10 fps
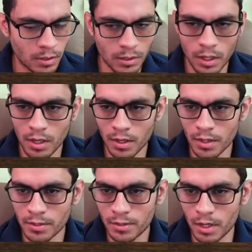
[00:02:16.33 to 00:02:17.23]
his
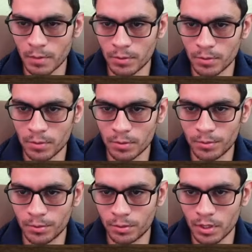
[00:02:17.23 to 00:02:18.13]
time to
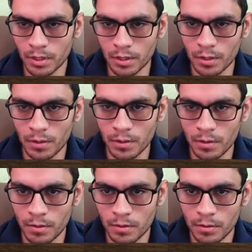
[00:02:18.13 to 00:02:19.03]
think here.
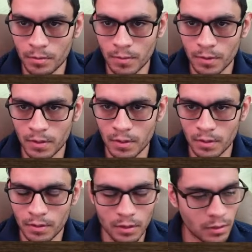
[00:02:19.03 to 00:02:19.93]

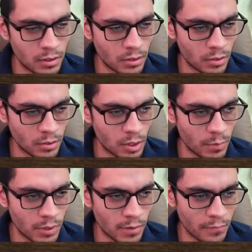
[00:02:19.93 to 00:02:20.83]
This is just the
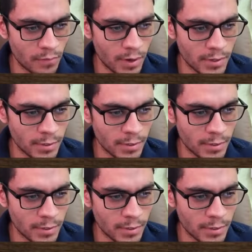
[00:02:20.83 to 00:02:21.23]
opening phase.